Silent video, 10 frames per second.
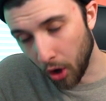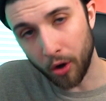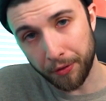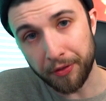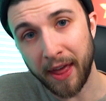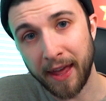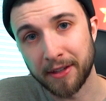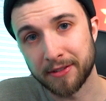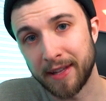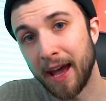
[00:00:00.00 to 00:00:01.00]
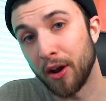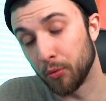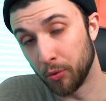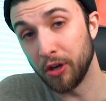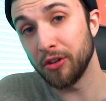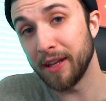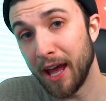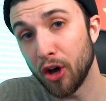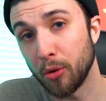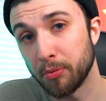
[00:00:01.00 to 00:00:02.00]
all things that really
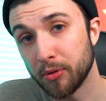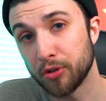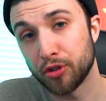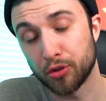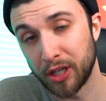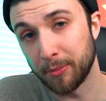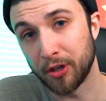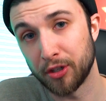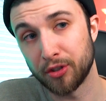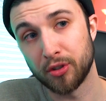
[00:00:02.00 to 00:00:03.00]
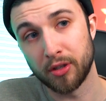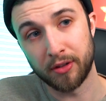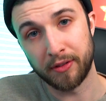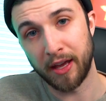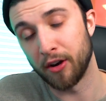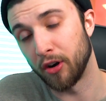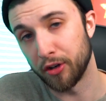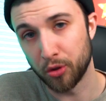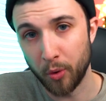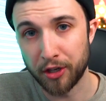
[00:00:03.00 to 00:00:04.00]
help streamers that are
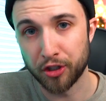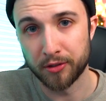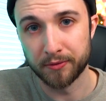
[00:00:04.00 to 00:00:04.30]
on Twitch.